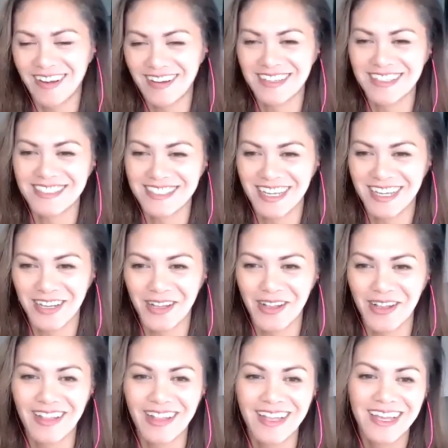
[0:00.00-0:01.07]
are
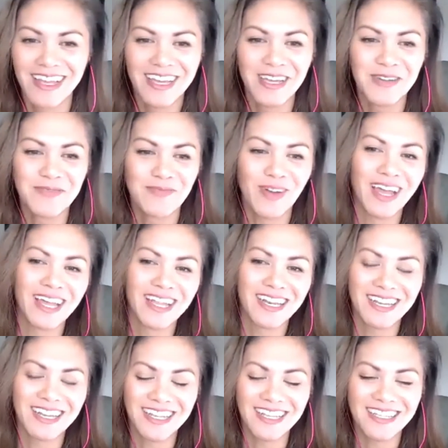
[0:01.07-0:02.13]
single. But
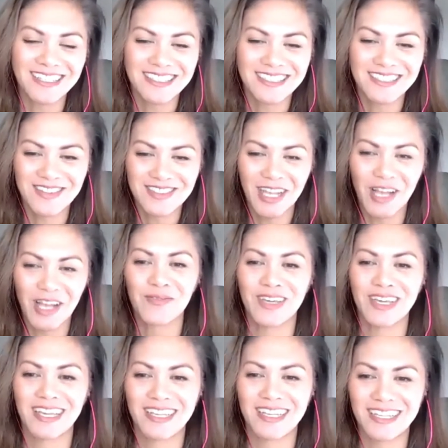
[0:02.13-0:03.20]
so tell
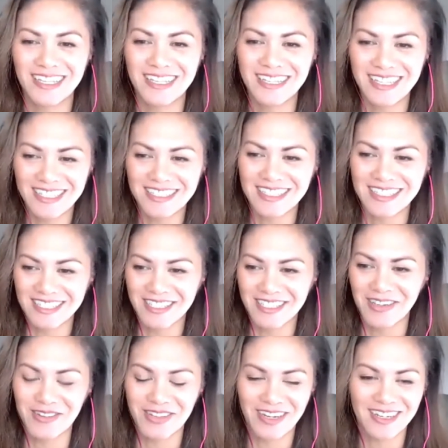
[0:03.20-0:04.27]
me, let's
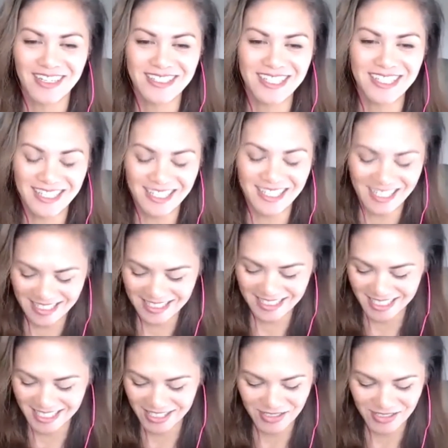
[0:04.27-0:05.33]
go there. Let's
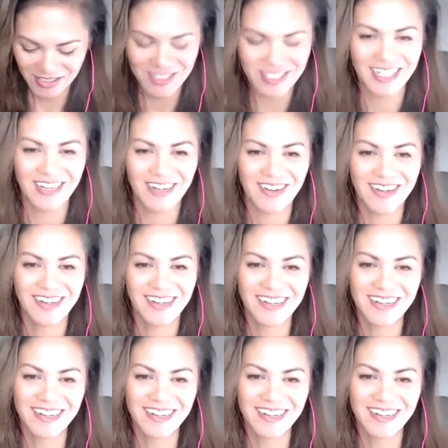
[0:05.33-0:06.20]
get juicy here.